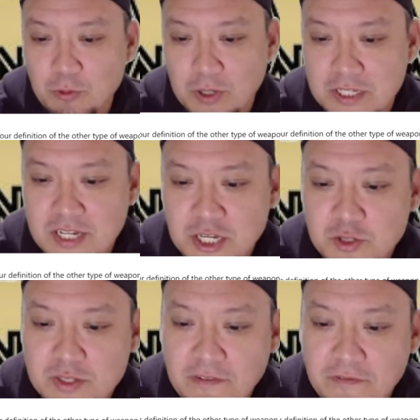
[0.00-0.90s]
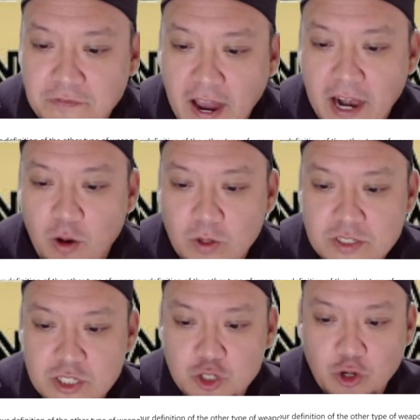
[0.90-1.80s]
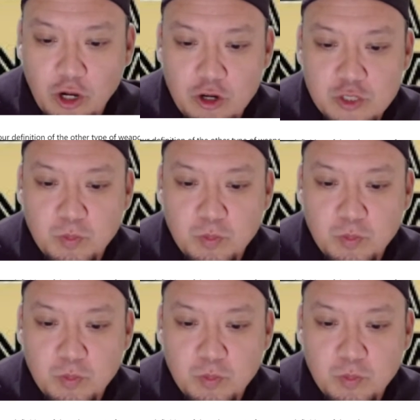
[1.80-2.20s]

will continuously fire once the trigger is